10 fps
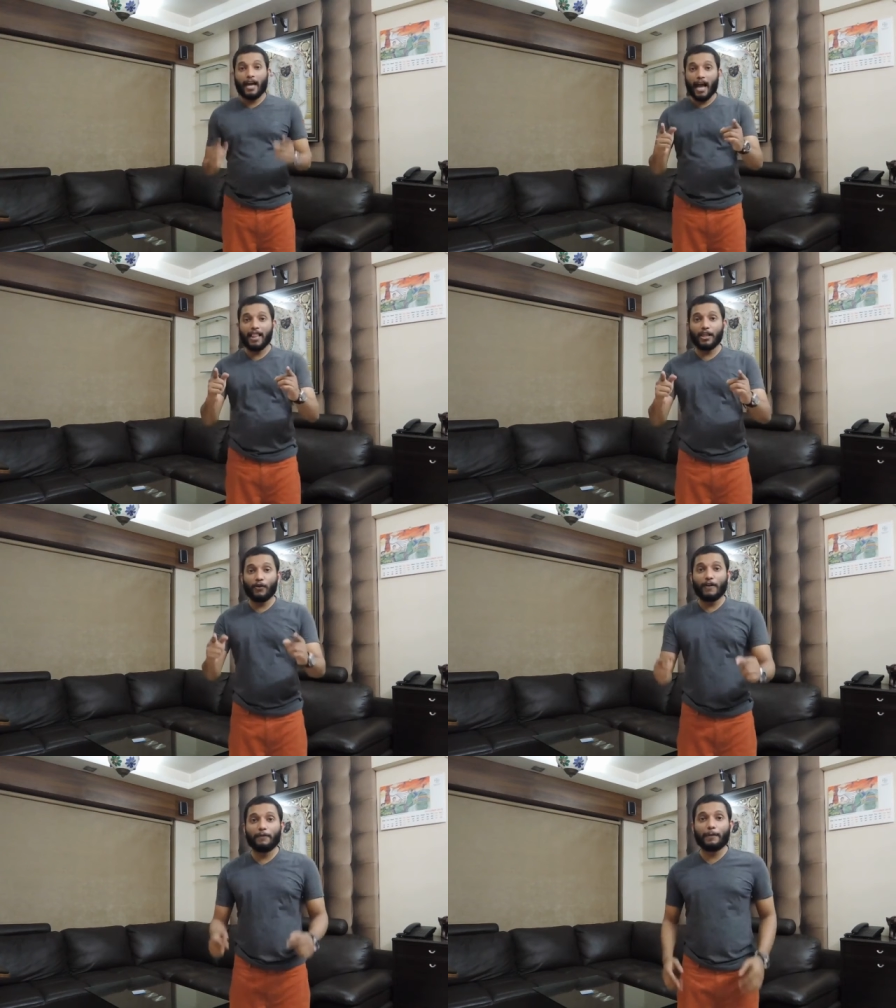
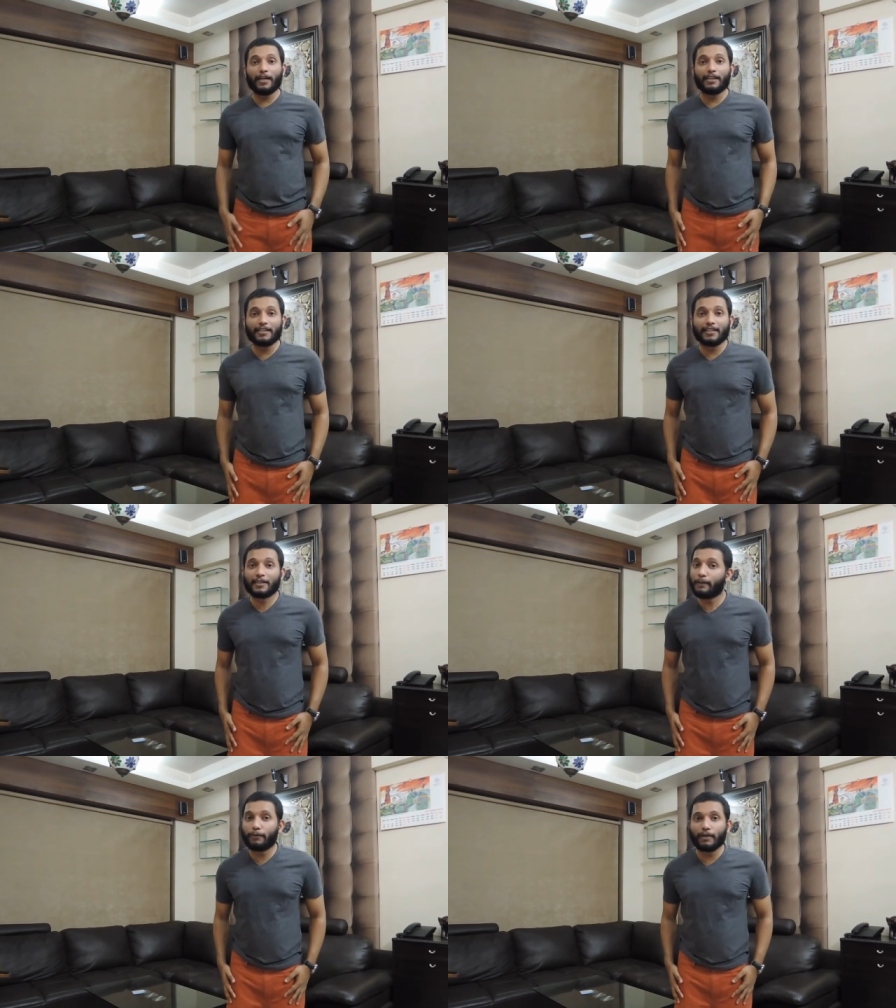Hello everybody, this is
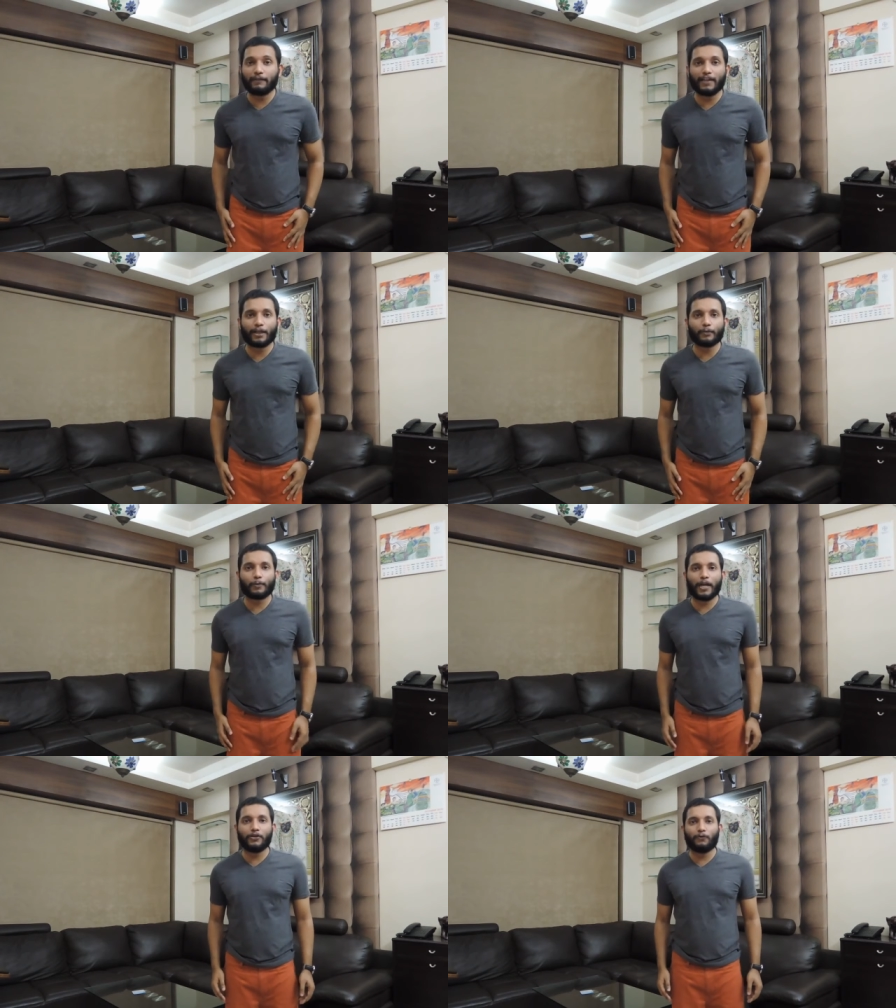Thumper and welcome to
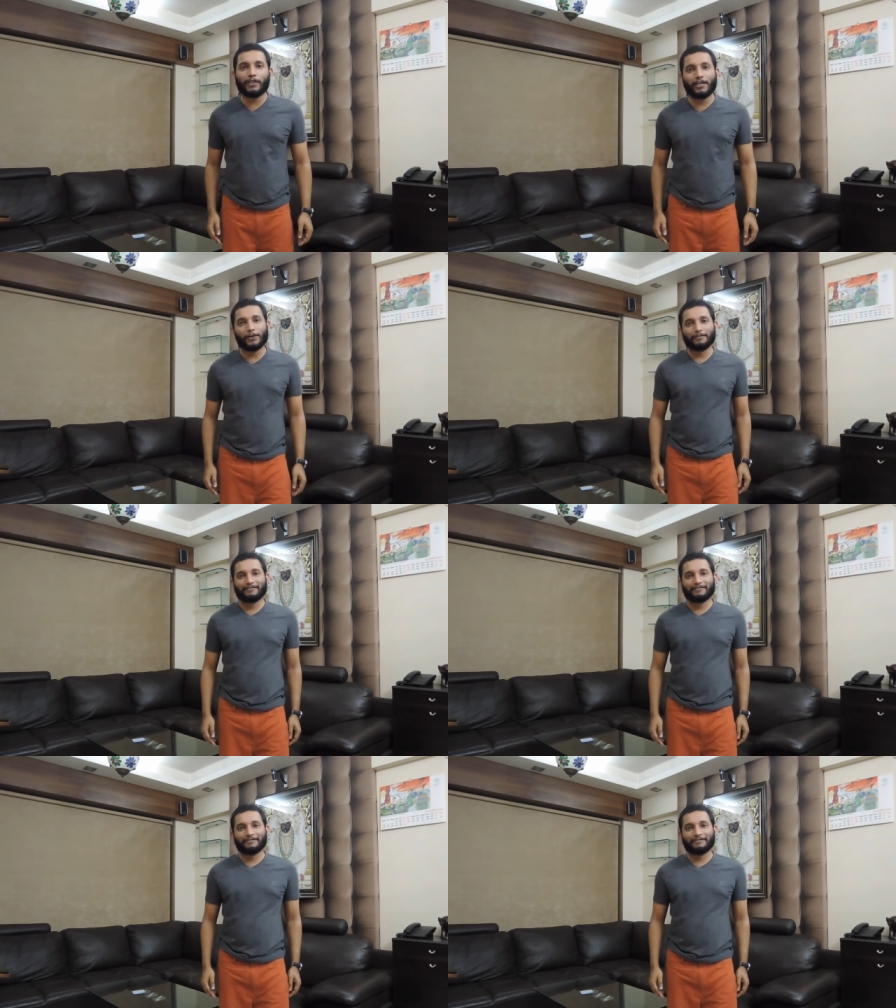my new video.